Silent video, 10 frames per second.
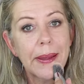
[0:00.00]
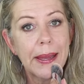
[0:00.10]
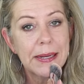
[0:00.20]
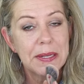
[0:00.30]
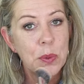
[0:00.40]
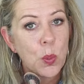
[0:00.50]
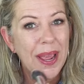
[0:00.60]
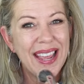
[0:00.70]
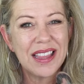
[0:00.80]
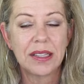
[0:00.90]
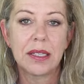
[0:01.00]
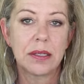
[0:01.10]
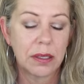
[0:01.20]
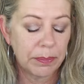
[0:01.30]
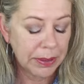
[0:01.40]
at the way that
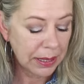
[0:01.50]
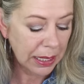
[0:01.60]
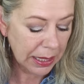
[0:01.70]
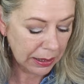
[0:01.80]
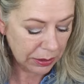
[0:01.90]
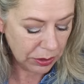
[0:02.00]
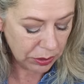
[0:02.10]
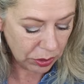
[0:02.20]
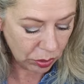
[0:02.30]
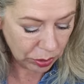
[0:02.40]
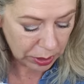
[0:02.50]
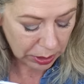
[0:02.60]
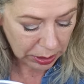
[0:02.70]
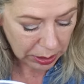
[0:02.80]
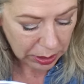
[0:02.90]
this applied. I just thought
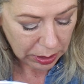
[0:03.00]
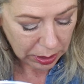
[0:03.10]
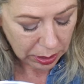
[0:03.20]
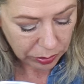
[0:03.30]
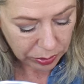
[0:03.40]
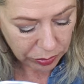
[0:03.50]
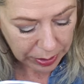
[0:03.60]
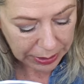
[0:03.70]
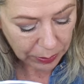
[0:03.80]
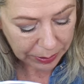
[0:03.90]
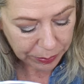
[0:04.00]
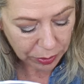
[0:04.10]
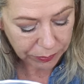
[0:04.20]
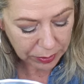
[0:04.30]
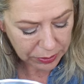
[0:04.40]
it was really quite
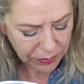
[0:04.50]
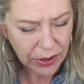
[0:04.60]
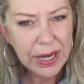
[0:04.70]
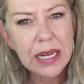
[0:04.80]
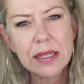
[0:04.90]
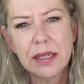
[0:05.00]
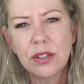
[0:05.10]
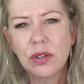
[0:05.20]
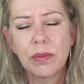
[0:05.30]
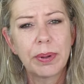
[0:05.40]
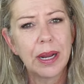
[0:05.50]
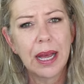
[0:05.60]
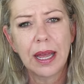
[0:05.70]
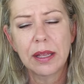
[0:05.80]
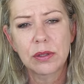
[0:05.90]
beautiful. It's very easy to
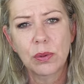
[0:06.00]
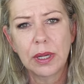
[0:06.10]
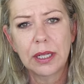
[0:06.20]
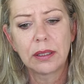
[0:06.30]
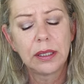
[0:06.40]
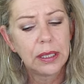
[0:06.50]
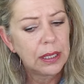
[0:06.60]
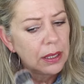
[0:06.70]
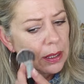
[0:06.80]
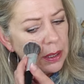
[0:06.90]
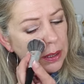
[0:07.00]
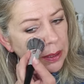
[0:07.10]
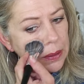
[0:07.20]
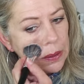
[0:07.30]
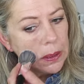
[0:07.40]
apply as well.
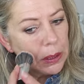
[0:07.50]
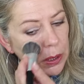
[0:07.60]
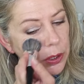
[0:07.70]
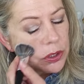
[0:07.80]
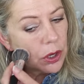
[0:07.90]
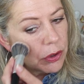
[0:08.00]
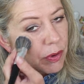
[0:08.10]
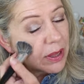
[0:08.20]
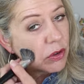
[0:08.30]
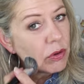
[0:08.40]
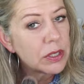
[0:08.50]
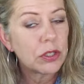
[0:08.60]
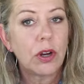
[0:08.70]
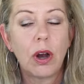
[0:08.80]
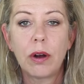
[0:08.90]
You know, you don't run the
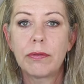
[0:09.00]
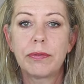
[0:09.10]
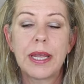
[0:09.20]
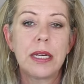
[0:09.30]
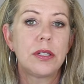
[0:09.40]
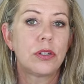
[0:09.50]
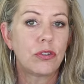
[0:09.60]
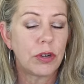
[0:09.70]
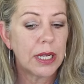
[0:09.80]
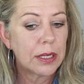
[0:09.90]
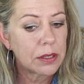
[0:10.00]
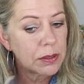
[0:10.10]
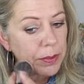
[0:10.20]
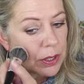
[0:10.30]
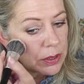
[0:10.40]
risk of any
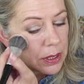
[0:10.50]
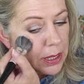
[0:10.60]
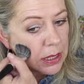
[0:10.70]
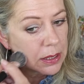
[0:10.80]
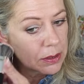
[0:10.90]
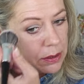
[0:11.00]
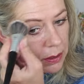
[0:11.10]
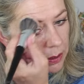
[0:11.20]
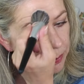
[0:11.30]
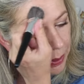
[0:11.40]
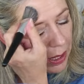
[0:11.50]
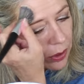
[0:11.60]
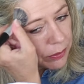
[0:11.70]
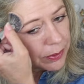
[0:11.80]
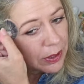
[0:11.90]
streaks because it is a
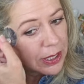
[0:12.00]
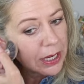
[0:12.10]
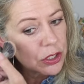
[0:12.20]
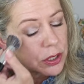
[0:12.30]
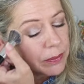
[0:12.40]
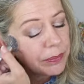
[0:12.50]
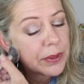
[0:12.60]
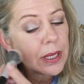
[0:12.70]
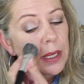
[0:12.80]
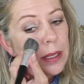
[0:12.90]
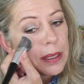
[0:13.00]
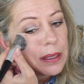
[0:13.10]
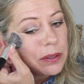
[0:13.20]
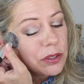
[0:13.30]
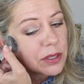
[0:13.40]
powder foundation.
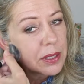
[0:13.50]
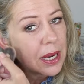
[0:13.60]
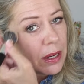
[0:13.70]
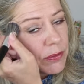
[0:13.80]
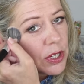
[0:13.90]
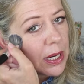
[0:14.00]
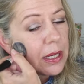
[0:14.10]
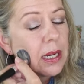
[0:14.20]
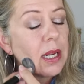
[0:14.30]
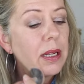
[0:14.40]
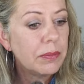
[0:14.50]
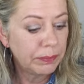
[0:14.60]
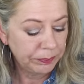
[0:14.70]
You just kind of gently